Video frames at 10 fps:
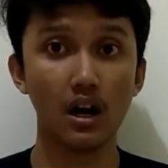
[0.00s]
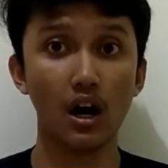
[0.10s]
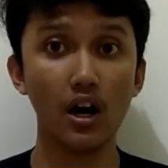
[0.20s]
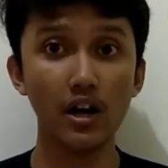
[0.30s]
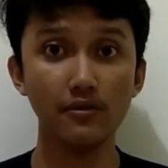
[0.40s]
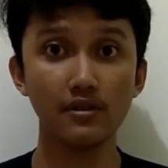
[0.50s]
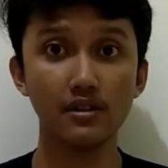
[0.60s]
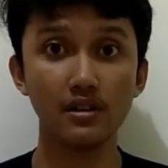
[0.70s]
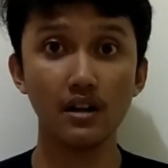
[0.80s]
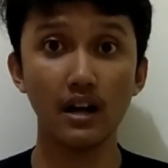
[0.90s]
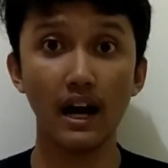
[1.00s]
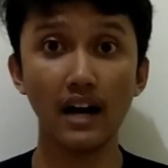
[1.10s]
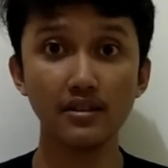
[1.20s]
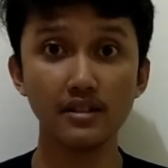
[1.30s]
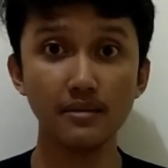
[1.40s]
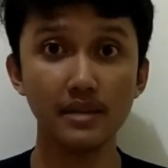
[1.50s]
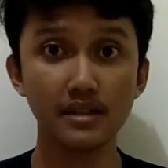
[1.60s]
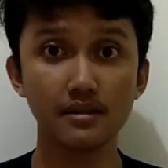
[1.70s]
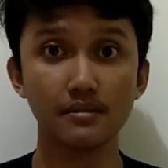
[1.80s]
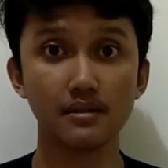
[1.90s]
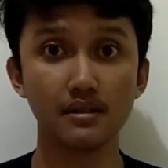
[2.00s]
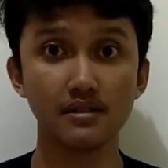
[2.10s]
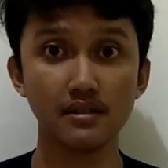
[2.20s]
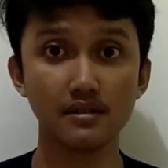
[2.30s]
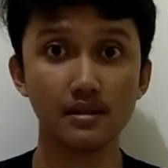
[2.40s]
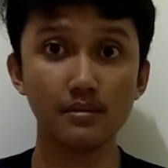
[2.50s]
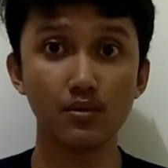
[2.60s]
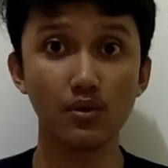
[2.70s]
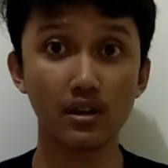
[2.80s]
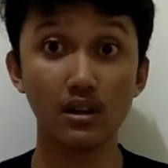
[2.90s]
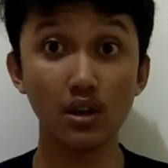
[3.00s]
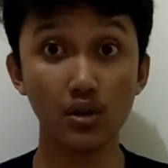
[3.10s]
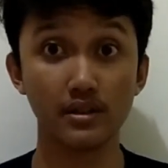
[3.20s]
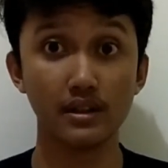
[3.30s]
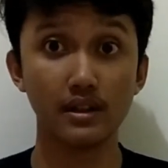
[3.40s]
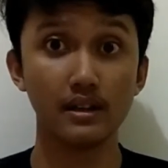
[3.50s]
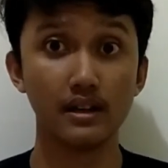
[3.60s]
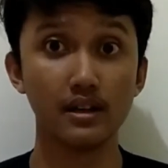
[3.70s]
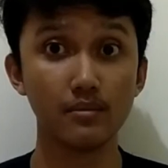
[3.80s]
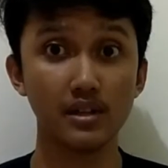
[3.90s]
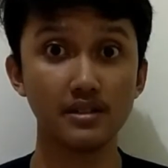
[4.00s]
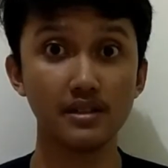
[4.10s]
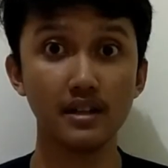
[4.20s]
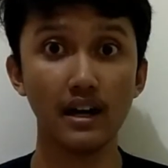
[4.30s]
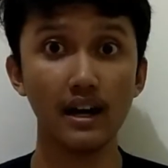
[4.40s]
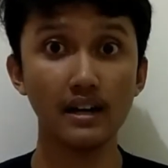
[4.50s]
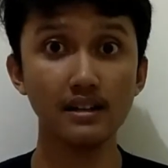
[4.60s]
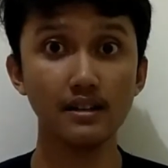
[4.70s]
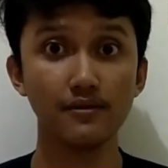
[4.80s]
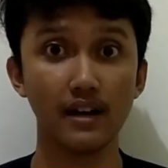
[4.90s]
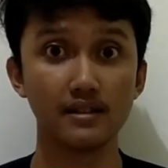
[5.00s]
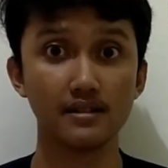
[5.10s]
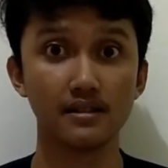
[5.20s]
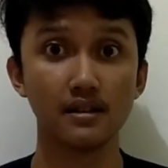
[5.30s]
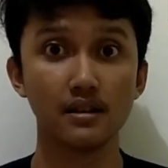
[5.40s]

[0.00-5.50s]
However, IoT makes the system work alone in managing any device,